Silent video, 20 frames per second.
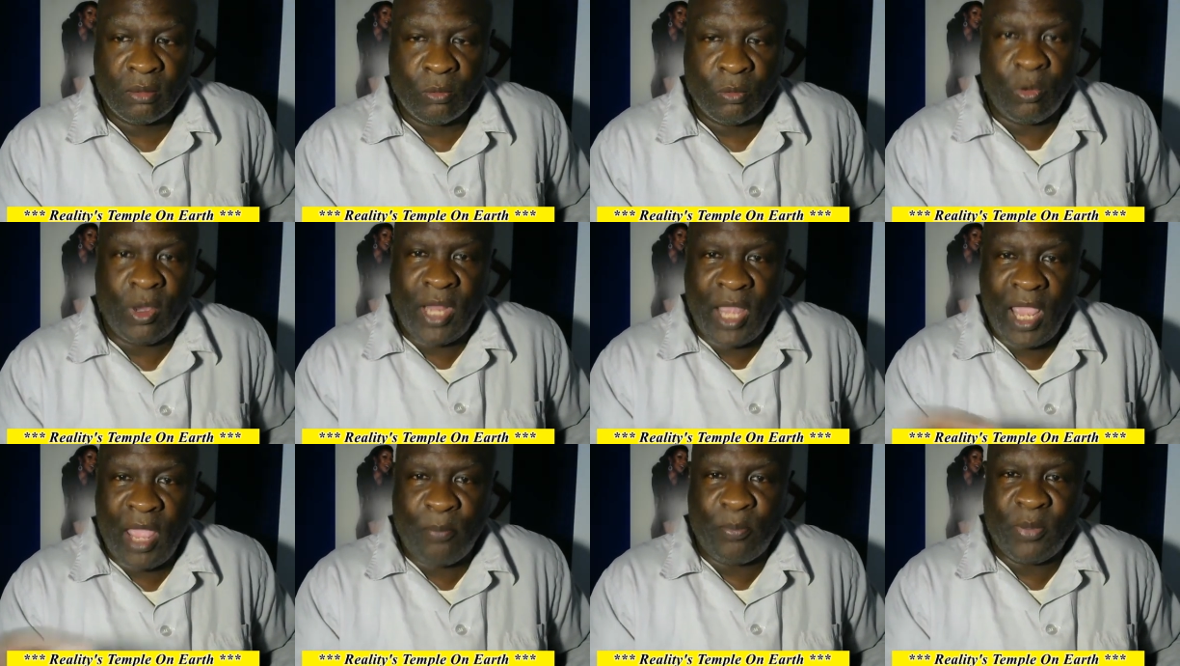
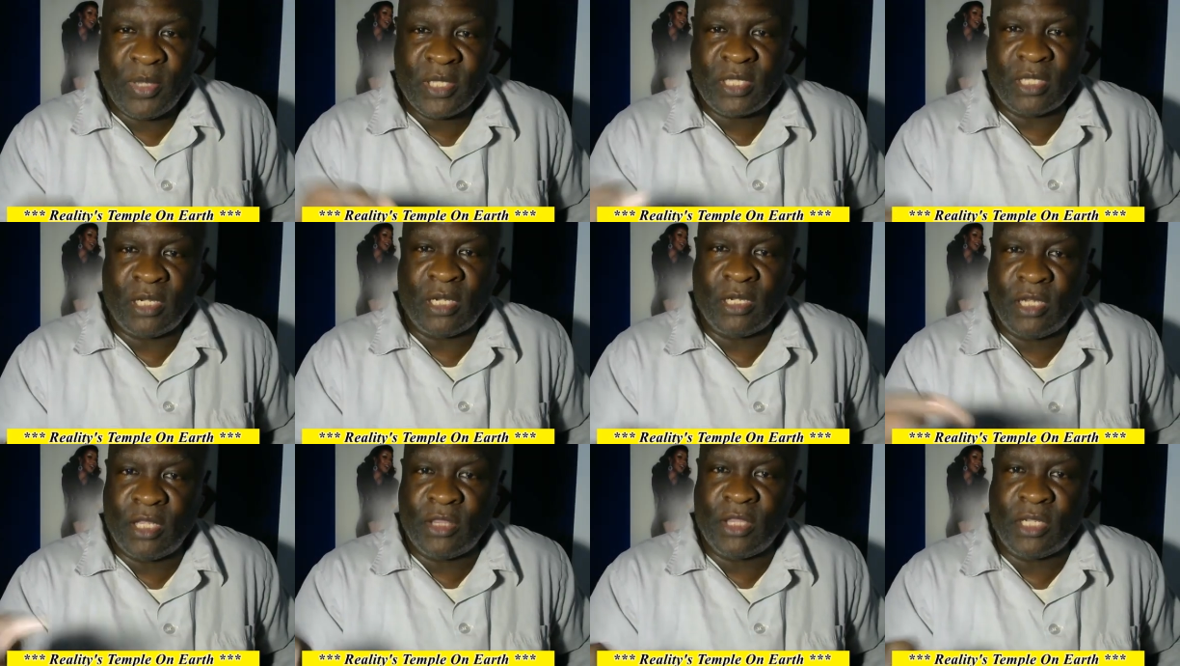What happens in
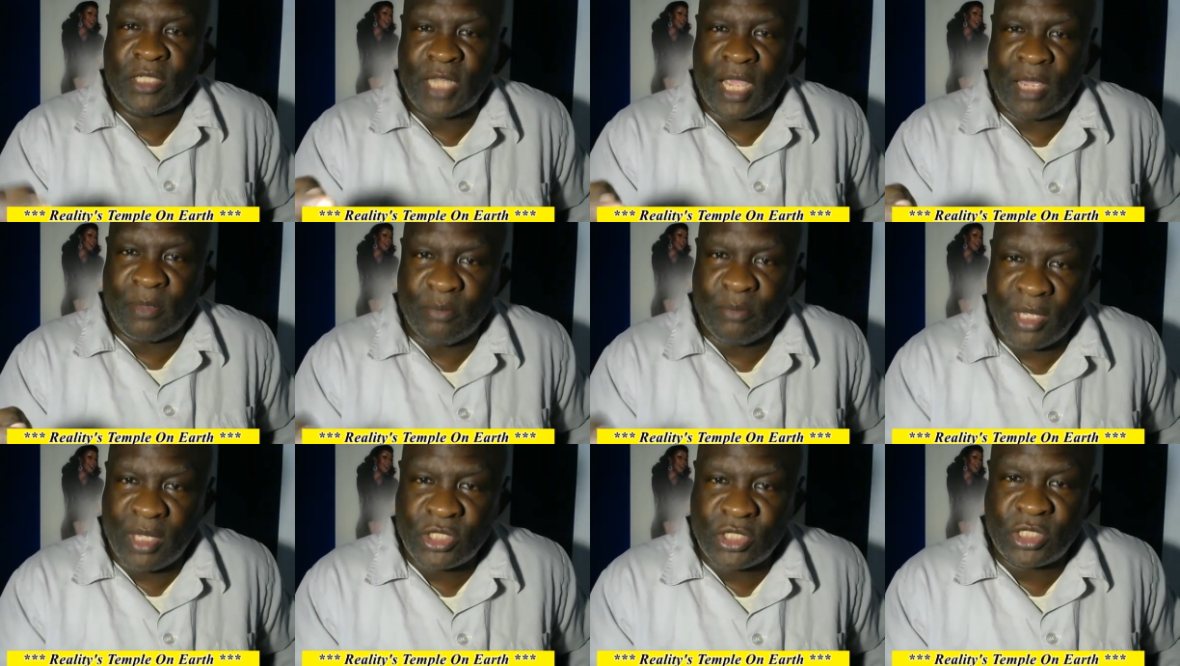another
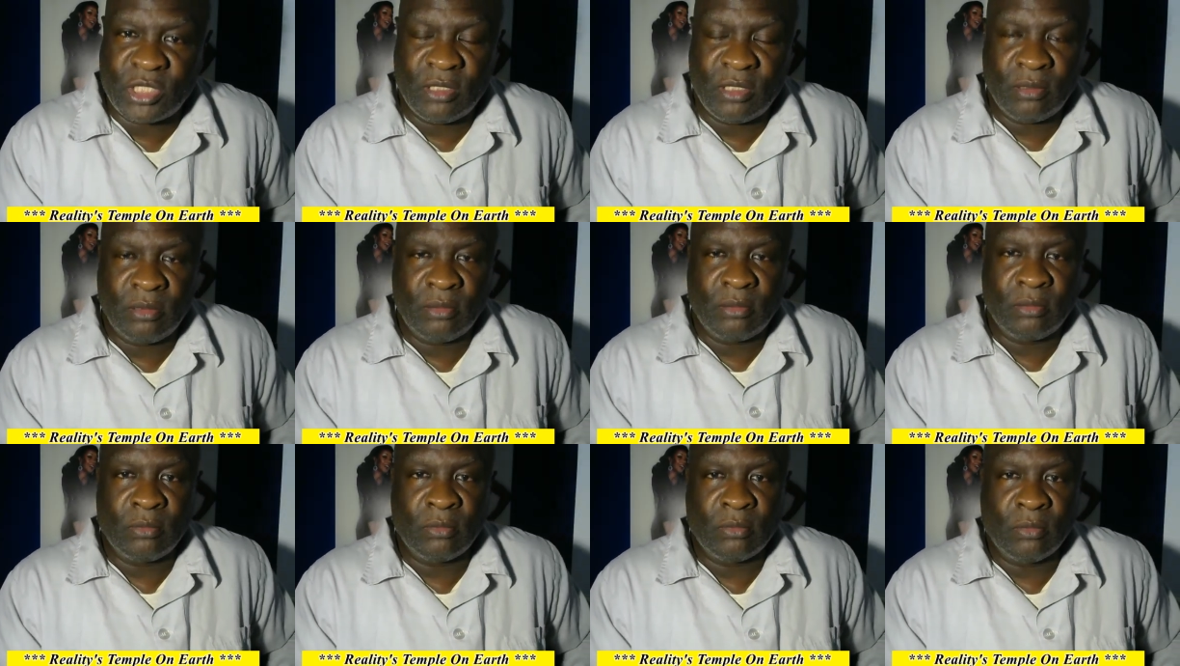dimension,
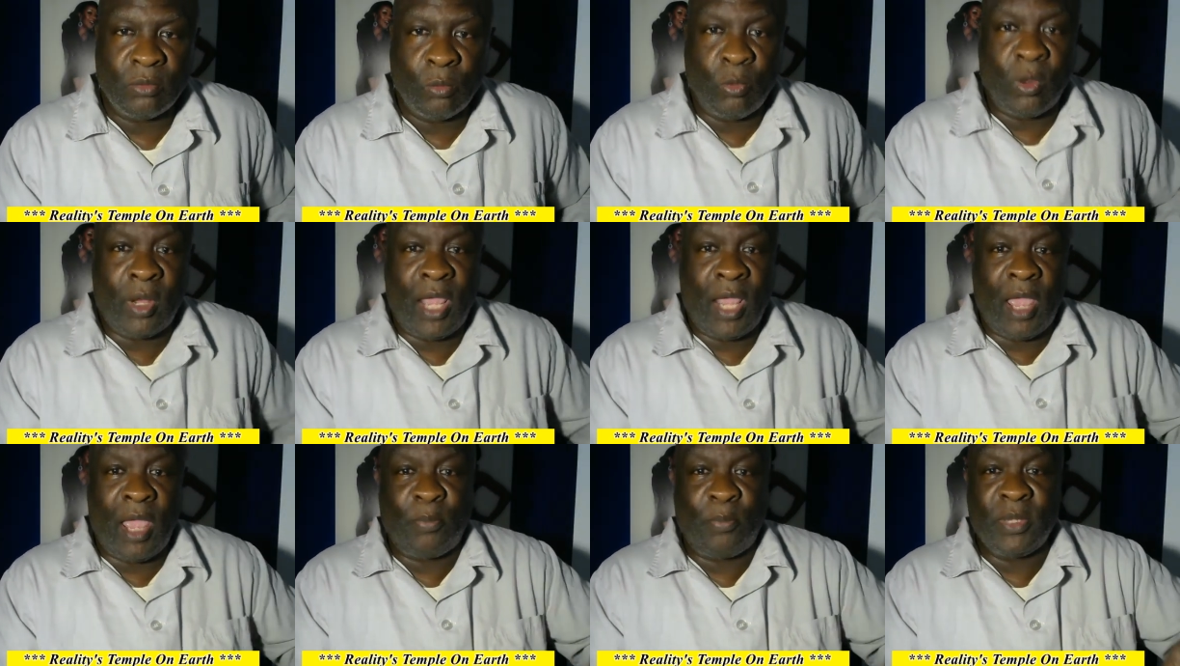what
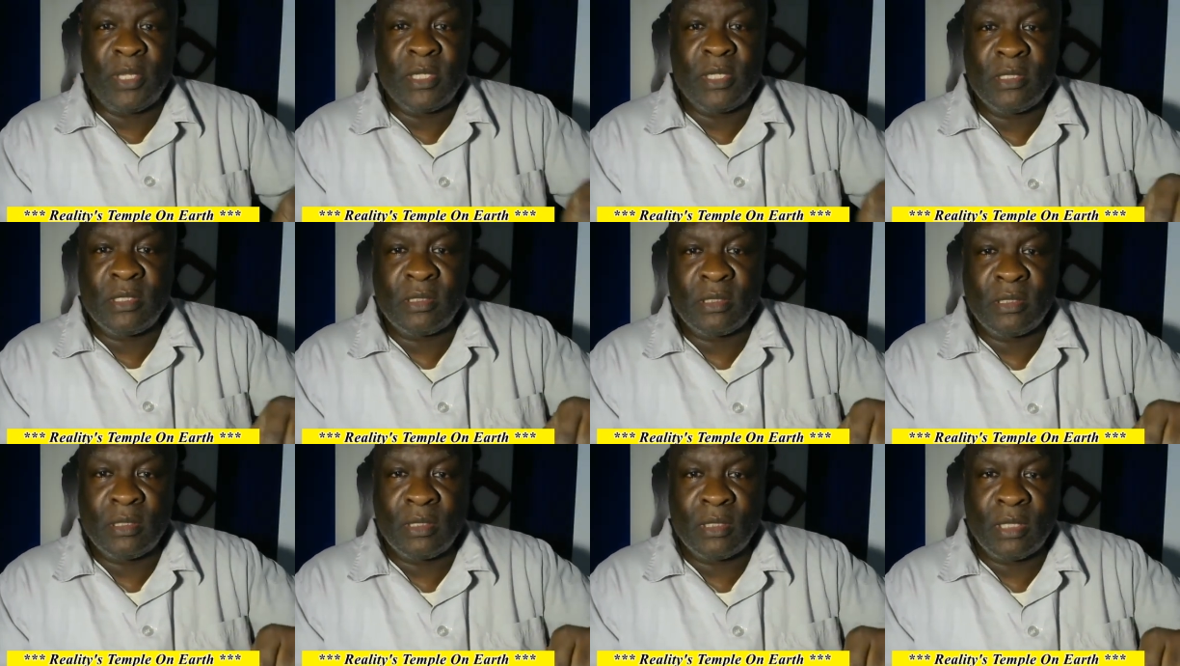happens